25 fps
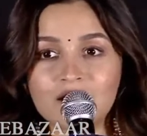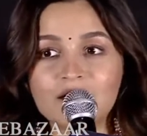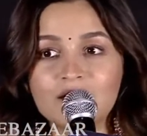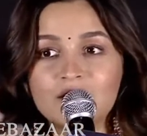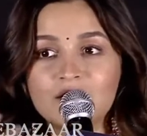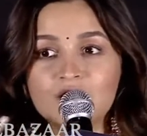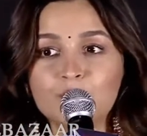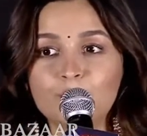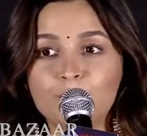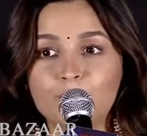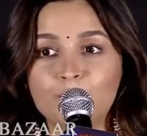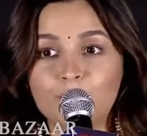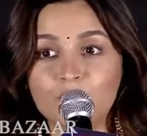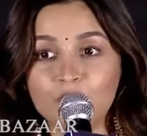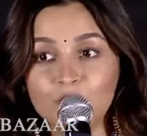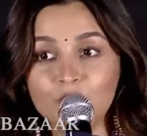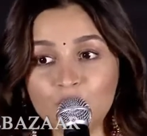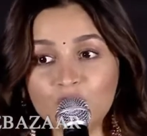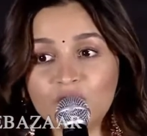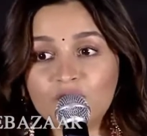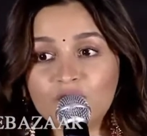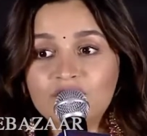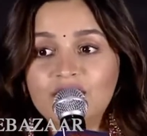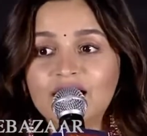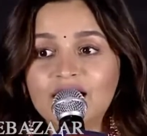he's
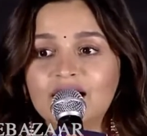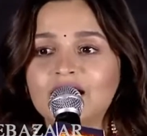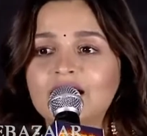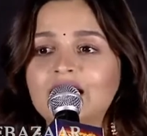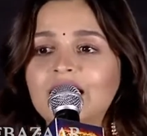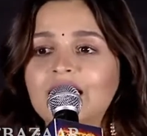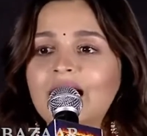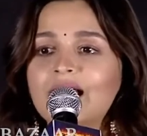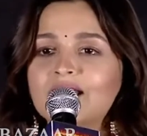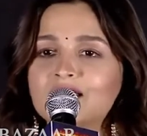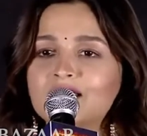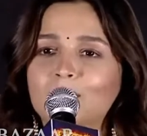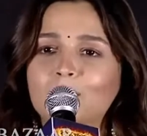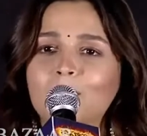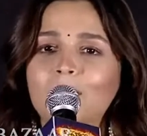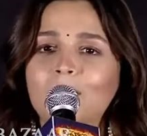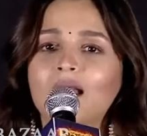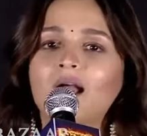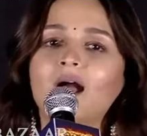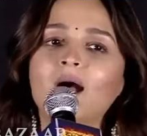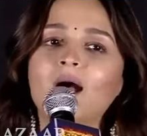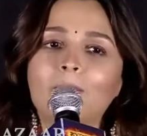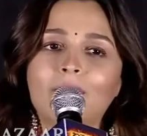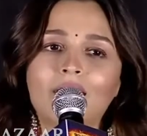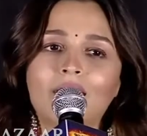proved that he has a
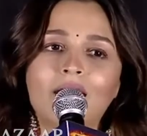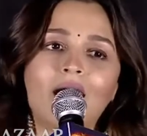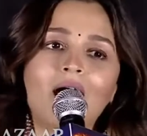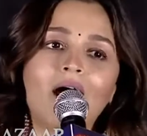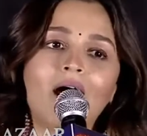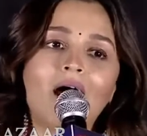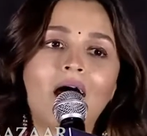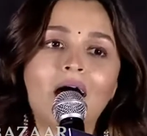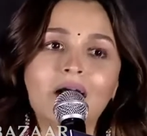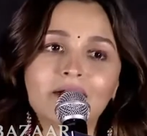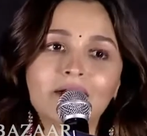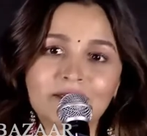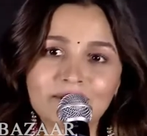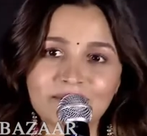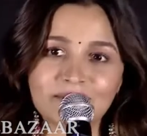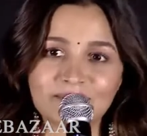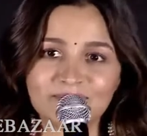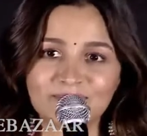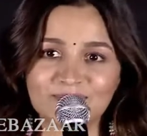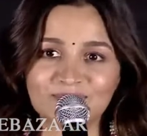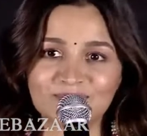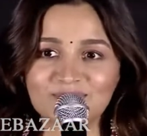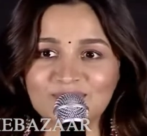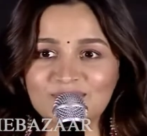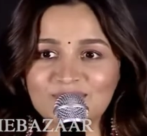mega, mega heart.
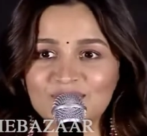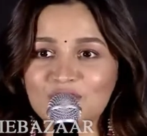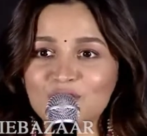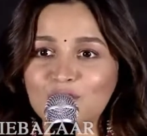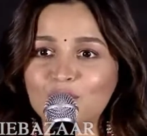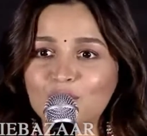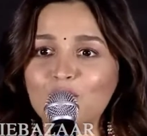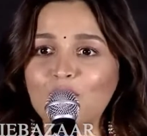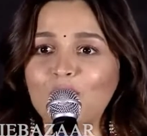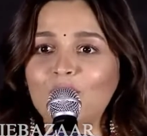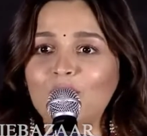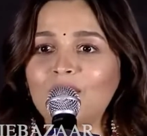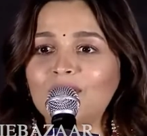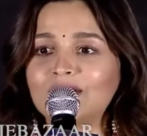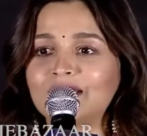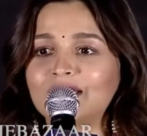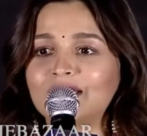So